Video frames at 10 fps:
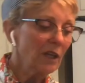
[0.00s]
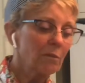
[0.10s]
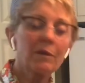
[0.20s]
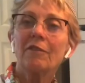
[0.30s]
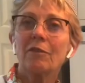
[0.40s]

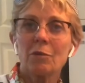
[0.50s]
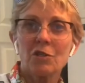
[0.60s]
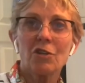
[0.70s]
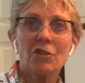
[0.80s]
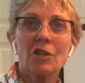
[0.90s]
but if it was
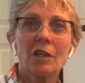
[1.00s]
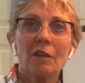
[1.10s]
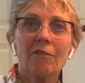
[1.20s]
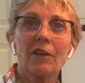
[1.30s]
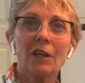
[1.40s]
judging at a
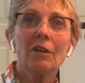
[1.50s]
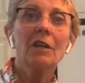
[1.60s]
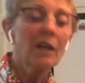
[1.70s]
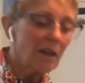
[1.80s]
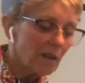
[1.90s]
fair,
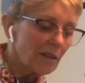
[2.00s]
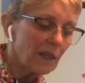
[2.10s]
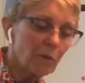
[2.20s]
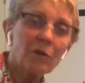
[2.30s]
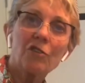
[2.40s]

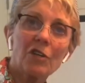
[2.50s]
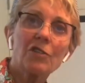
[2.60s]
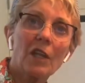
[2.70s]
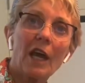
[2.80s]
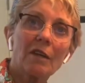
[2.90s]
they would
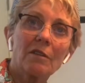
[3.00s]
judge that